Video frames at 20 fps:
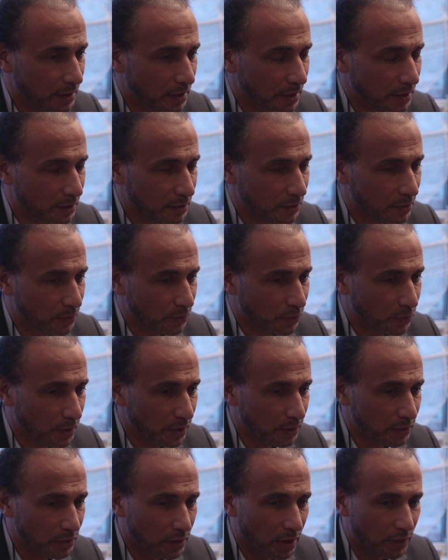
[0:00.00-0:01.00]
And
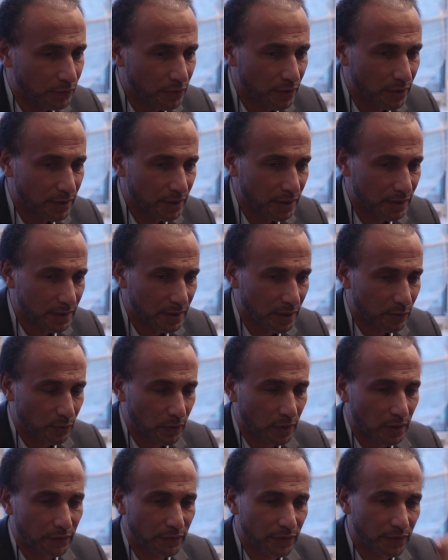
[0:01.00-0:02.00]
one of the things that
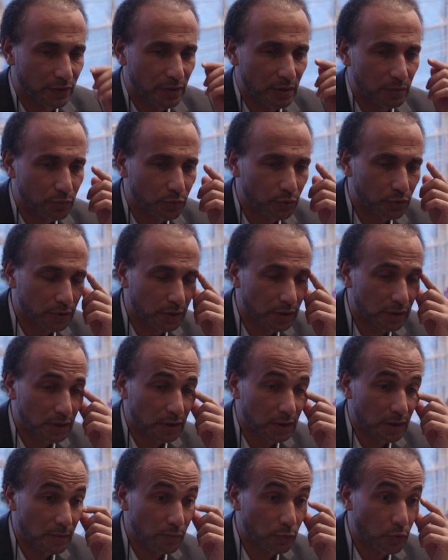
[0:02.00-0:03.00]
were very important
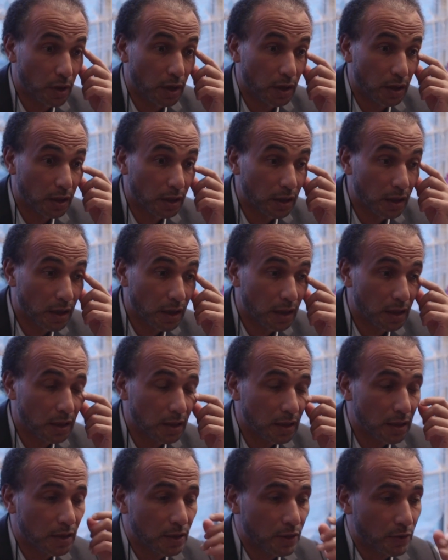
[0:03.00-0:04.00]
in al-mu'akha
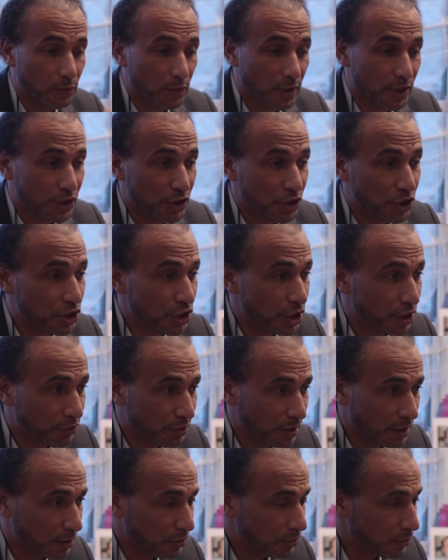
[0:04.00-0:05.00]
was
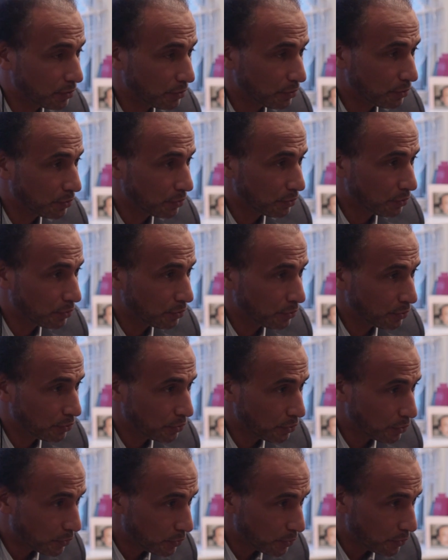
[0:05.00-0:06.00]
sharing
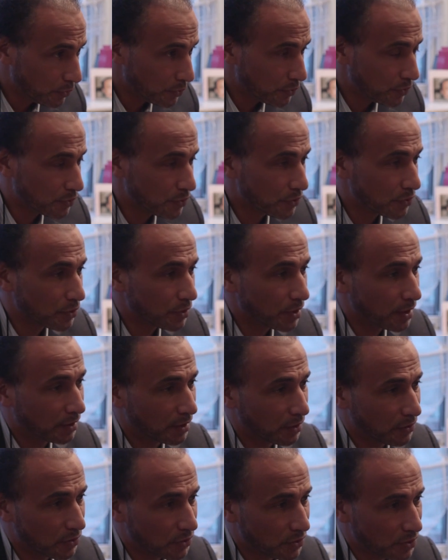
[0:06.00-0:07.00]
the goods,
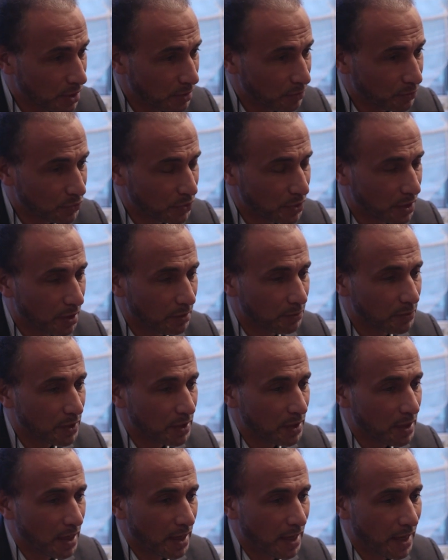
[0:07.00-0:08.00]
and at the same time
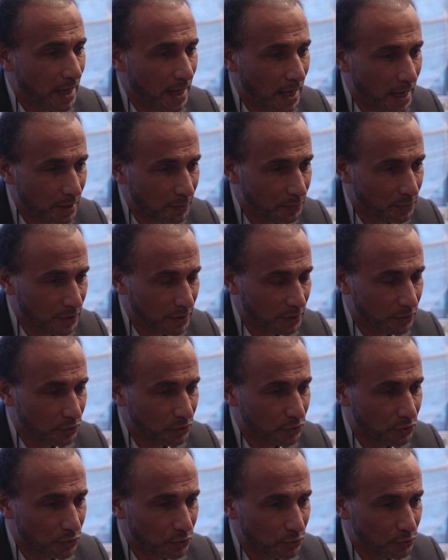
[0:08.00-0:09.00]
helping
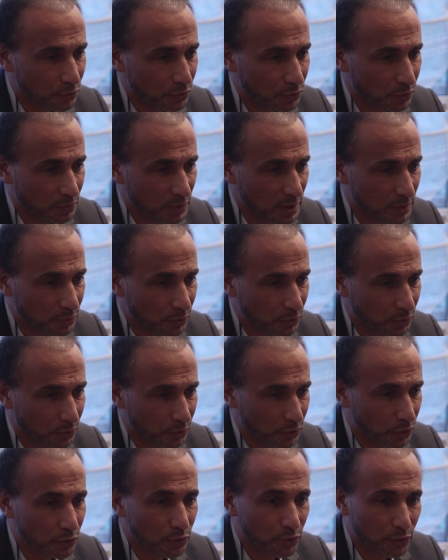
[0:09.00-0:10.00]
the
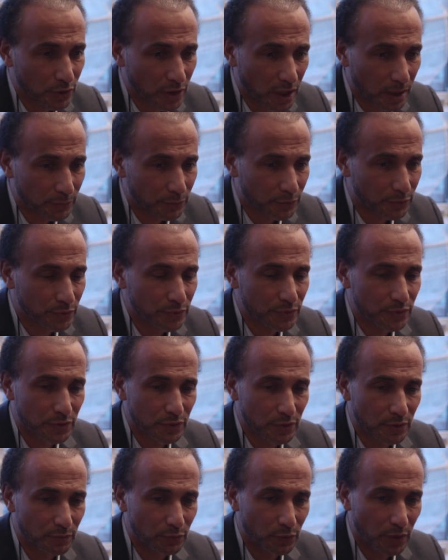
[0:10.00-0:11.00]
people, the newcomers,
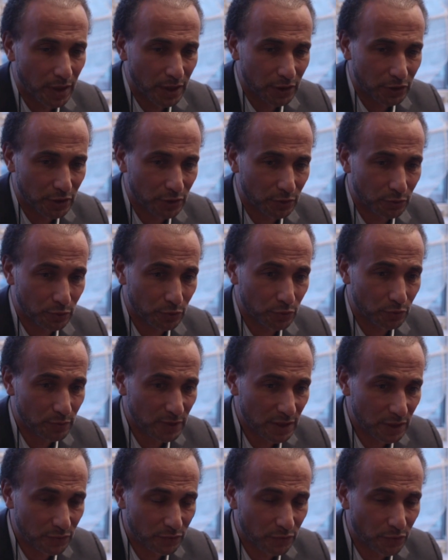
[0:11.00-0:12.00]
the muhajirun, to
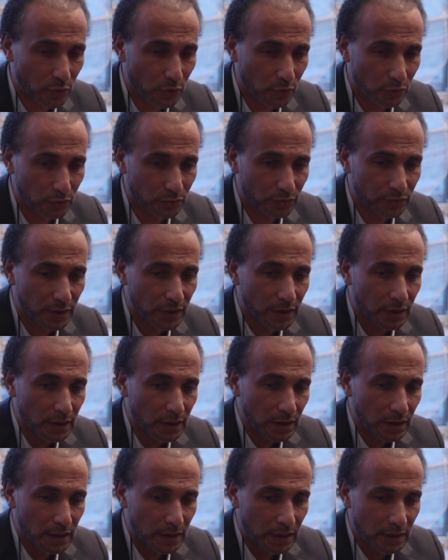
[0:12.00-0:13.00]
be involved
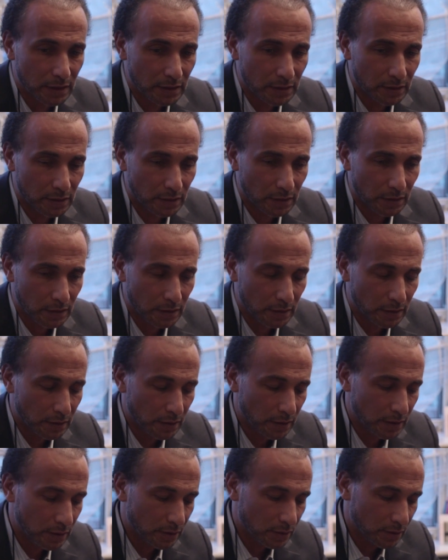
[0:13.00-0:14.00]
in
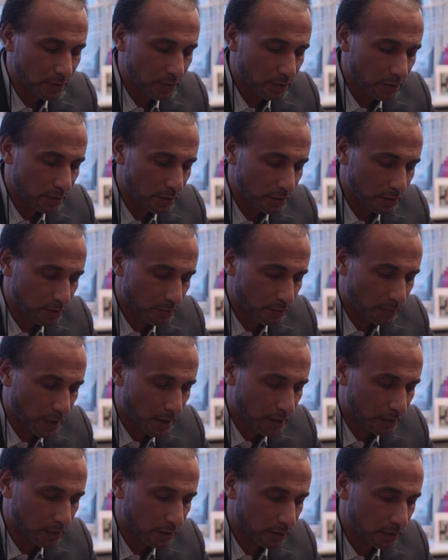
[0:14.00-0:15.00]
the
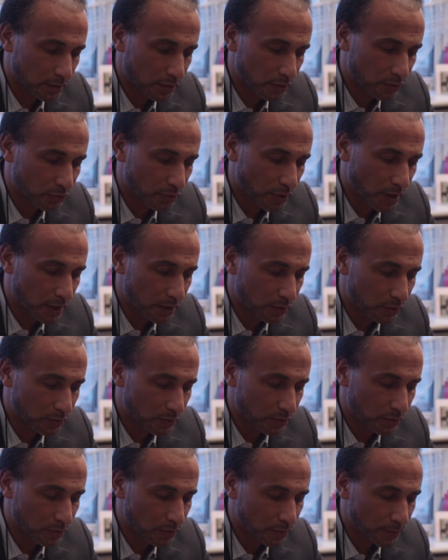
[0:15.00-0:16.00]
market, and trying
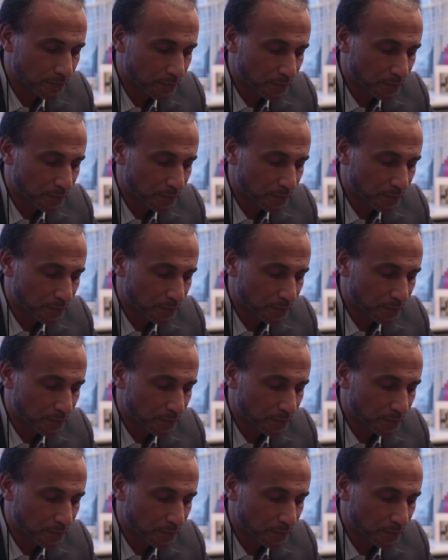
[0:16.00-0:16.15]
to